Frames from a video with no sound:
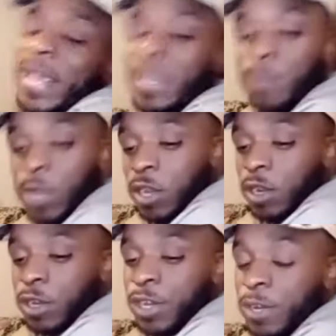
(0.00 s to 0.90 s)
He been
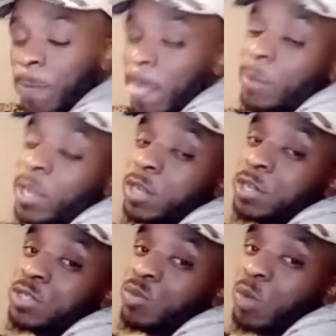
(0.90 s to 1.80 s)
cleared. He been
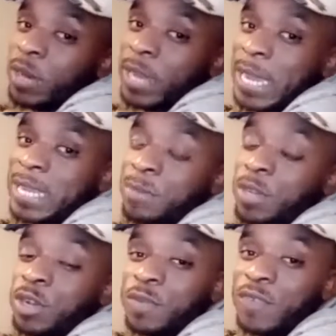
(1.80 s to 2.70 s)
cleared to work out. He'll be
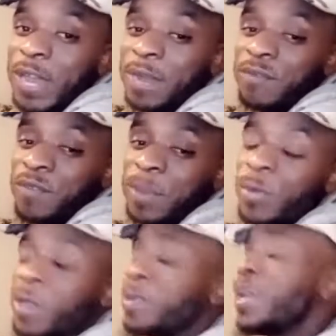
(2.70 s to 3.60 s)
cleared to fight in
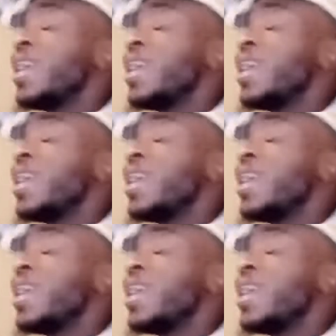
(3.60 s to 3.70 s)
February.